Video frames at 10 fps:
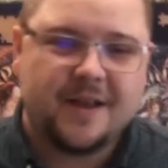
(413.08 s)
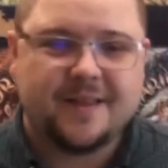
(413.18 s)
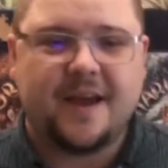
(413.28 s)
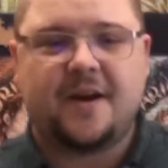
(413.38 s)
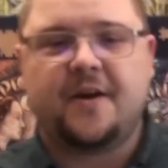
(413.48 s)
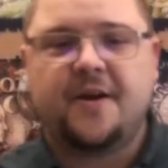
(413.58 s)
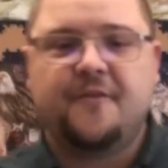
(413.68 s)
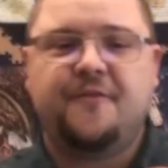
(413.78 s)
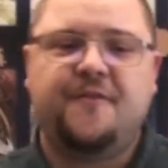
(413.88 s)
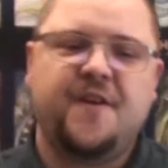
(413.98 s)
they are
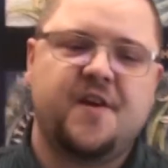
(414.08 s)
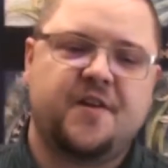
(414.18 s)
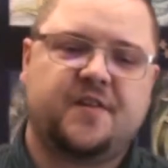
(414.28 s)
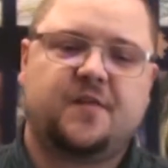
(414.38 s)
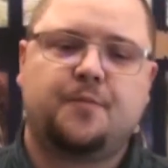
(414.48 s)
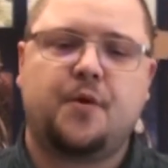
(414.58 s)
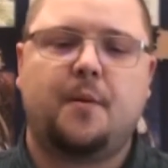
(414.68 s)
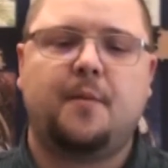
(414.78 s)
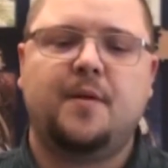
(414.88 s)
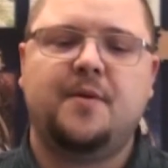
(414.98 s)
fierce,
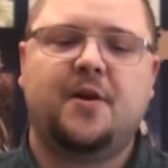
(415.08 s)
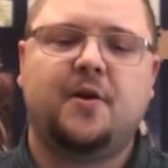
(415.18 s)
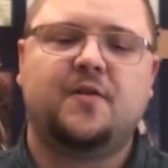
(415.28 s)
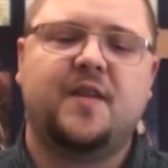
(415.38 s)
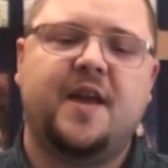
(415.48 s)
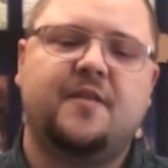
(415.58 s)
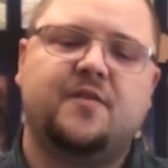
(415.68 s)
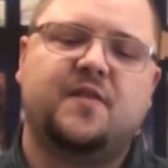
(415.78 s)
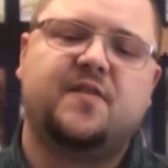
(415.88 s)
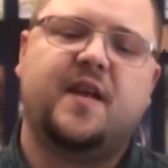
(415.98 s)
probably because they
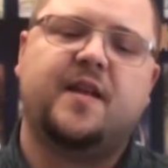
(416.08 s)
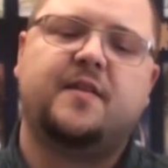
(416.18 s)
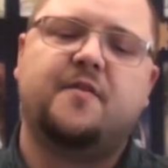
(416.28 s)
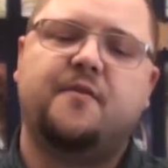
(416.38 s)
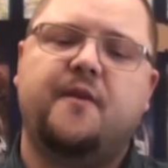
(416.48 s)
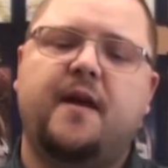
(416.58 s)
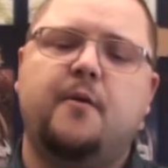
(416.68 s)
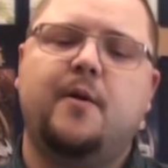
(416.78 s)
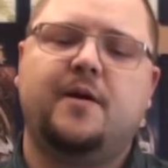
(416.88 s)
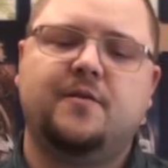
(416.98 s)
understand
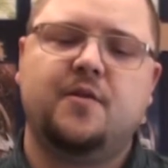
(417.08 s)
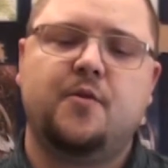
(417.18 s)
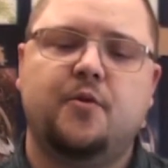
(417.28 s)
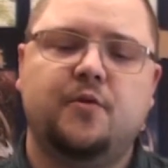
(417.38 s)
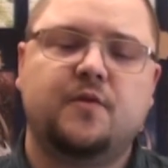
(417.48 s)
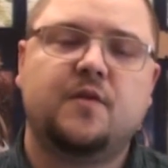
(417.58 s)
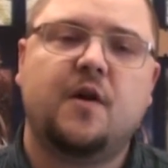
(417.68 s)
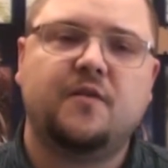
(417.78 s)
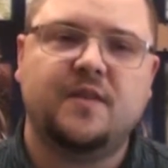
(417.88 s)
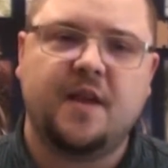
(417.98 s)
very well the rules
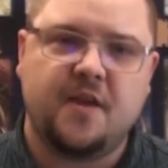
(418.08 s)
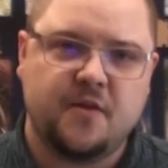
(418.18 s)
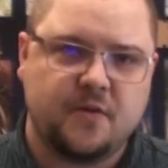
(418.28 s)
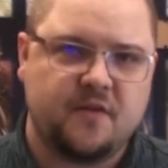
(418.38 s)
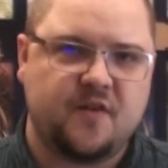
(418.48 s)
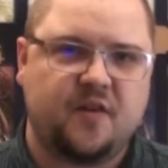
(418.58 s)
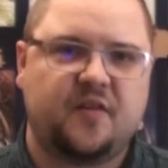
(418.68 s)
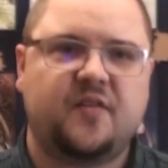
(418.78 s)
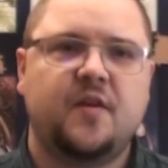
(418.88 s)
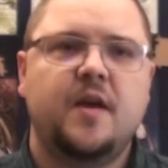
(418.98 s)
of the
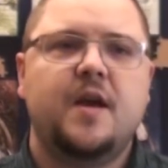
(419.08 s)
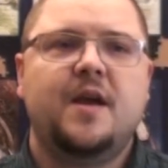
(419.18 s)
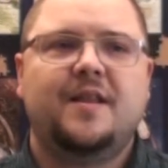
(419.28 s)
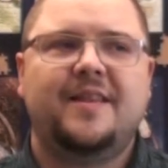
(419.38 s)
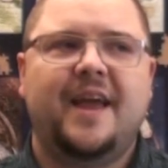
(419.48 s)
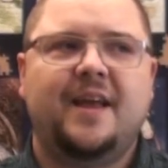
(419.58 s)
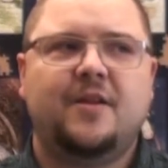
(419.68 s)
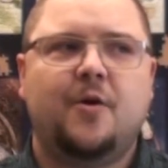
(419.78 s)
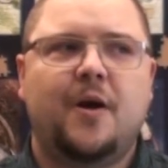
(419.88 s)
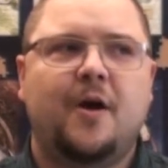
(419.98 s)
universe. They
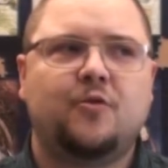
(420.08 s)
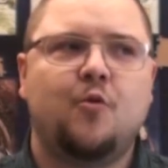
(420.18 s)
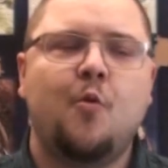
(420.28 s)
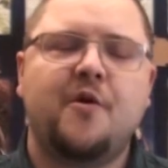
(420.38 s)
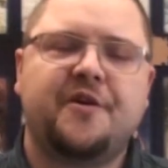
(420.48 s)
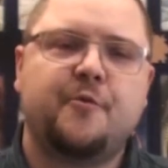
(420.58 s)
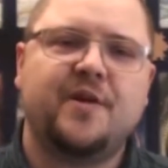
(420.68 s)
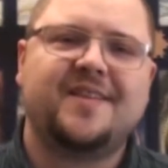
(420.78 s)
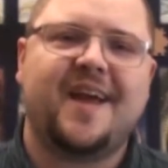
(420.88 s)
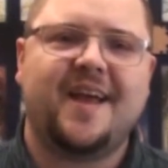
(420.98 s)
know how to work with